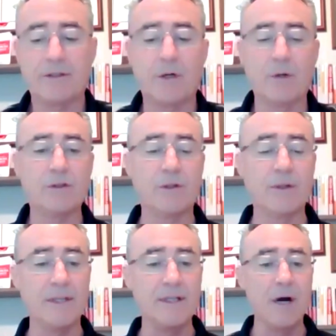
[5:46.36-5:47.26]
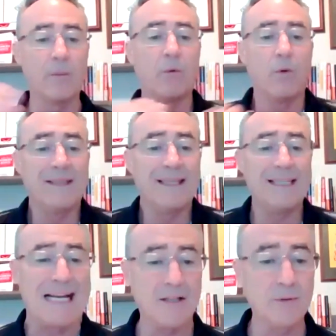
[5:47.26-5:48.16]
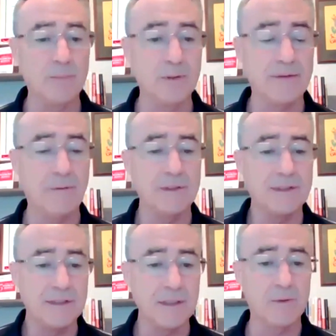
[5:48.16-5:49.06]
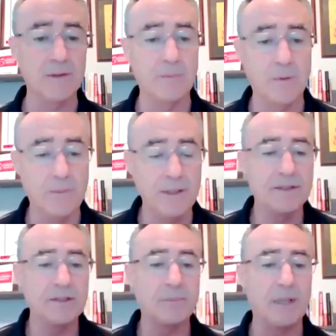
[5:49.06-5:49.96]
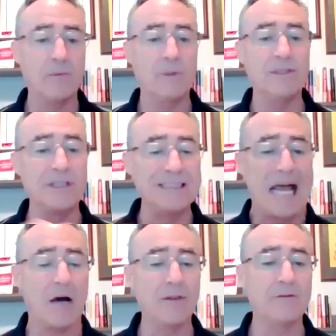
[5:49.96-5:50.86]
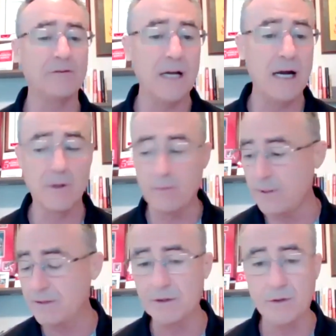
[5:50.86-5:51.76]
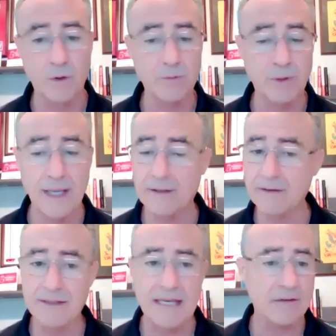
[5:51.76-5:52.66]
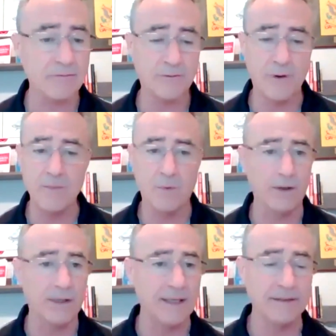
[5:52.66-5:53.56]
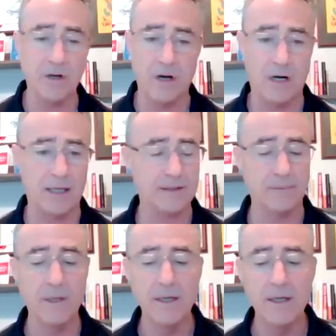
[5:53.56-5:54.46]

So the number one thing that I do believe was the Simple Dimple business plan, which is now the Phenomenal Business Growth Planner. That framework is awesome.